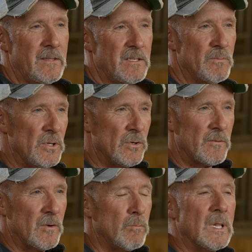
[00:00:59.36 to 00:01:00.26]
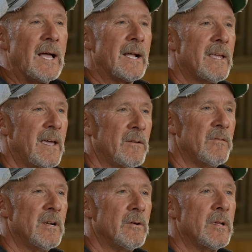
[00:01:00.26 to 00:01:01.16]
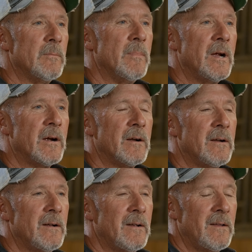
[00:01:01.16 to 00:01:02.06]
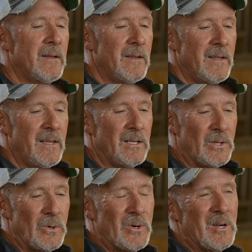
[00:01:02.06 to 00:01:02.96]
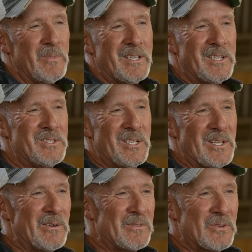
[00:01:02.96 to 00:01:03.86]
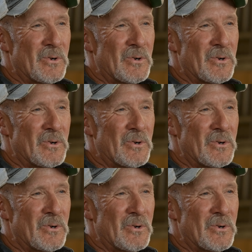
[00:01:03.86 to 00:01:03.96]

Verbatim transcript: this beautiful black Hanoverian mare. And Laura, because she loves